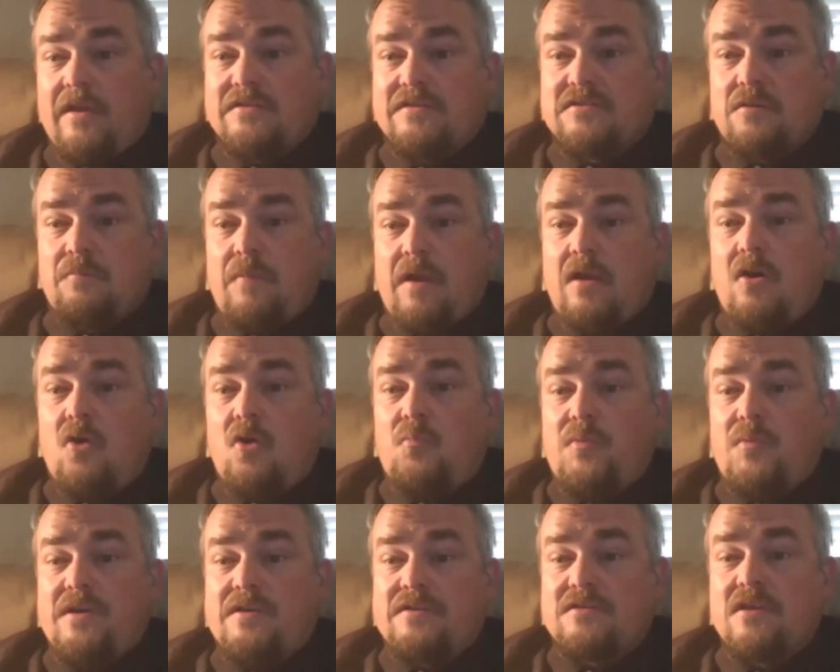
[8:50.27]
And so my
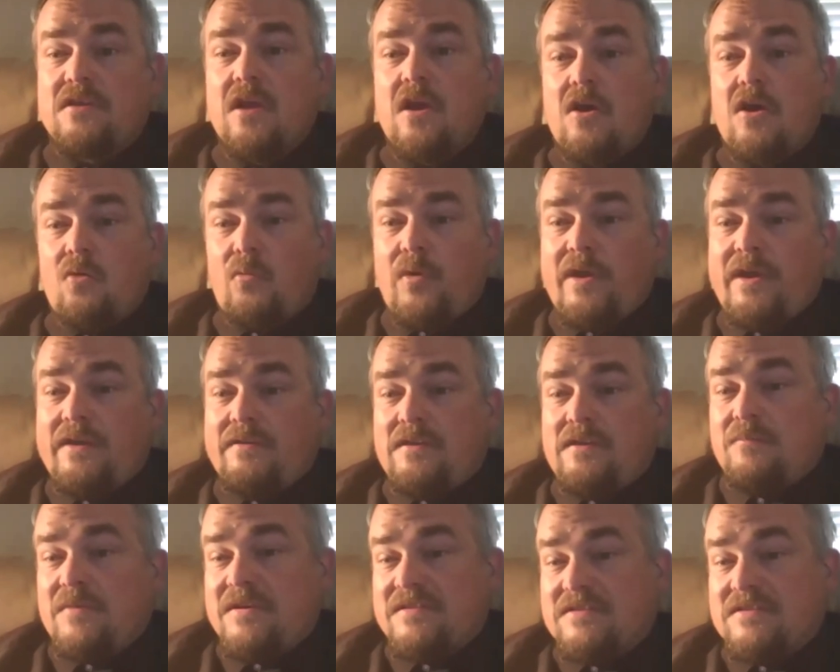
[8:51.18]
hope is we can
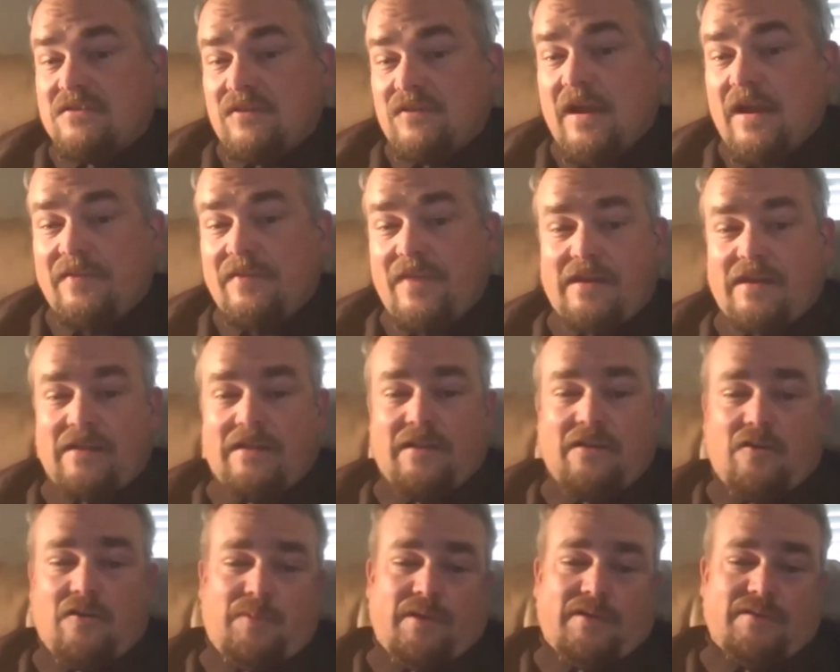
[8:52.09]
demystify that a
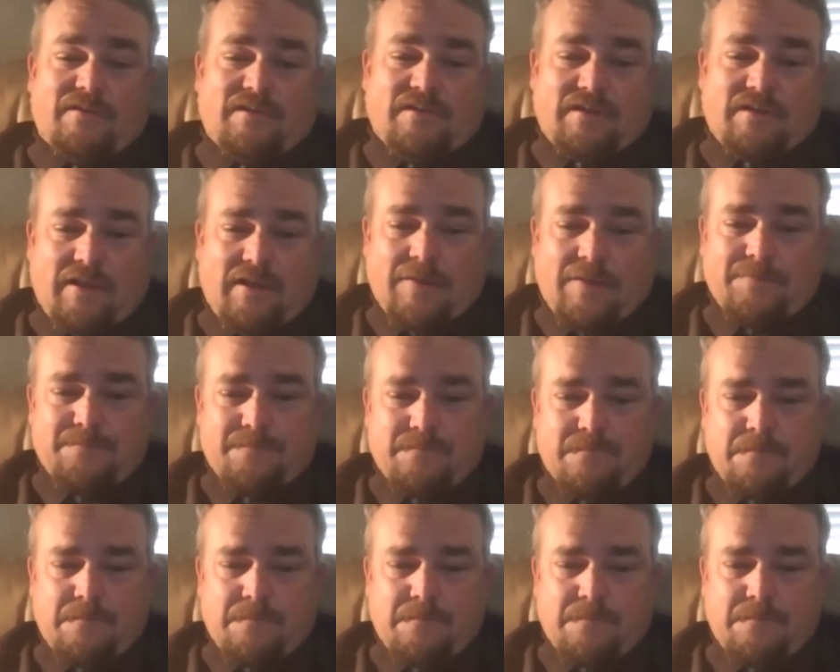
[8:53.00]
little bit today.